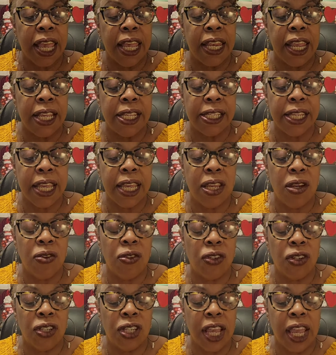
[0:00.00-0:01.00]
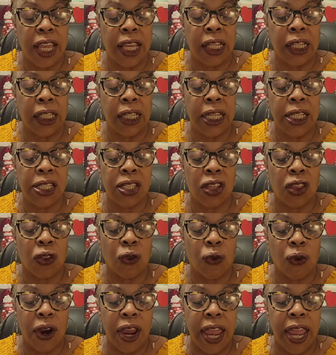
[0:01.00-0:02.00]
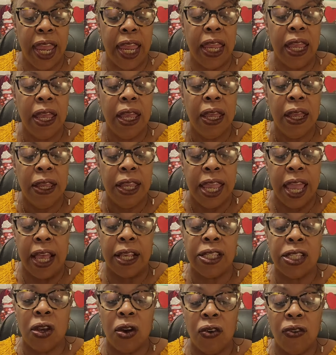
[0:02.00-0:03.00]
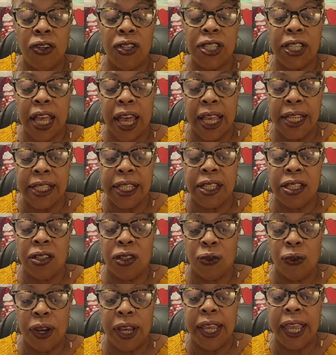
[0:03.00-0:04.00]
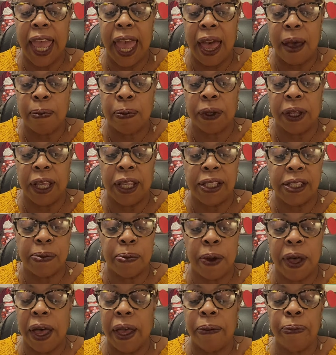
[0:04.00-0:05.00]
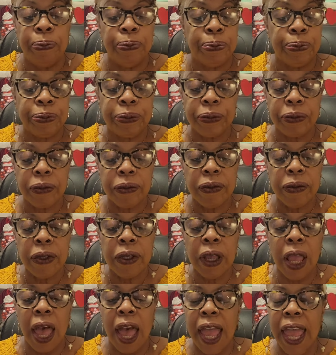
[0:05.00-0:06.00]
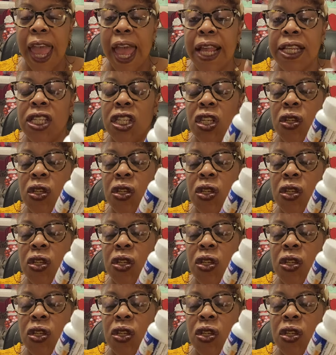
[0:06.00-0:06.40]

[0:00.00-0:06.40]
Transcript: and they say you should take at least three. Yeah, serving size is three caplets, but I had